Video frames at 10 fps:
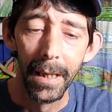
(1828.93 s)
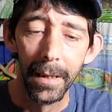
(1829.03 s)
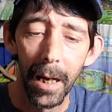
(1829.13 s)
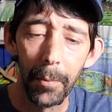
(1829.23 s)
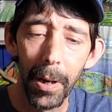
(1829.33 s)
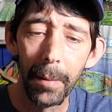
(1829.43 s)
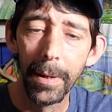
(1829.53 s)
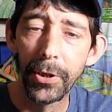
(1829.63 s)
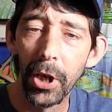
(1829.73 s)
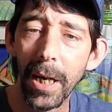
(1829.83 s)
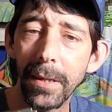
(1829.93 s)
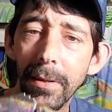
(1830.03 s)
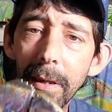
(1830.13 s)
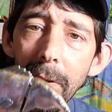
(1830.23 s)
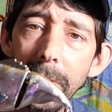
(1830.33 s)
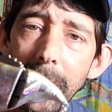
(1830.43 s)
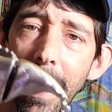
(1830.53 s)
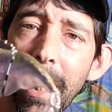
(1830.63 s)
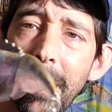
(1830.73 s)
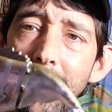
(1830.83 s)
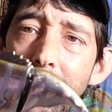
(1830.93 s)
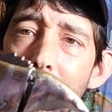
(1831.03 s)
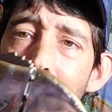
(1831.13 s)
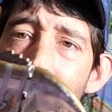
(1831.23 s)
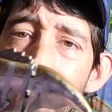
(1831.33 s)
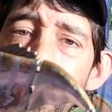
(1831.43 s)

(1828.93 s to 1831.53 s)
I'll probably change those out before I